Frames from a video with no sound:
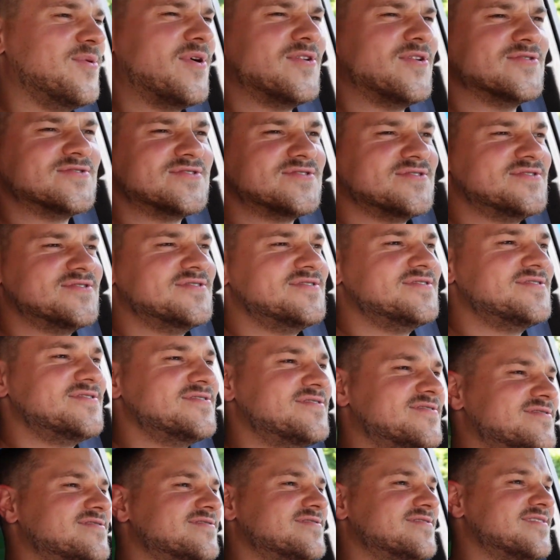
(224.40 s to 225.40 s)
You don't need it.
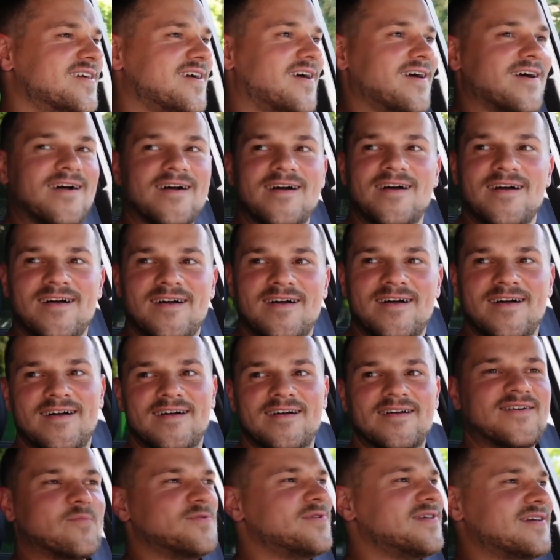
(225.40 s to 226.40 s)
I pressed it.
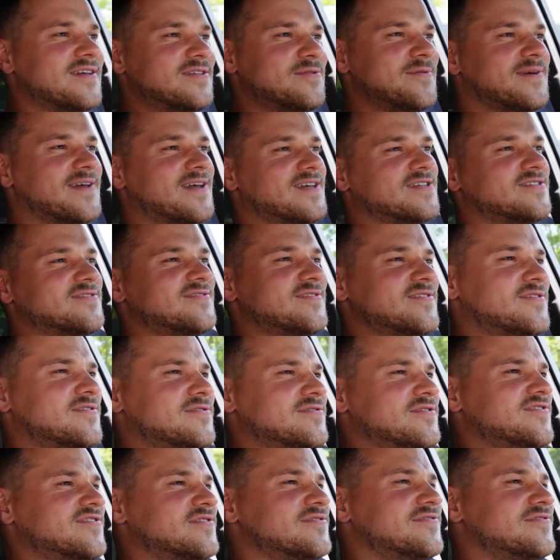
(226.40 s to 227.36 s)
Completely by accident.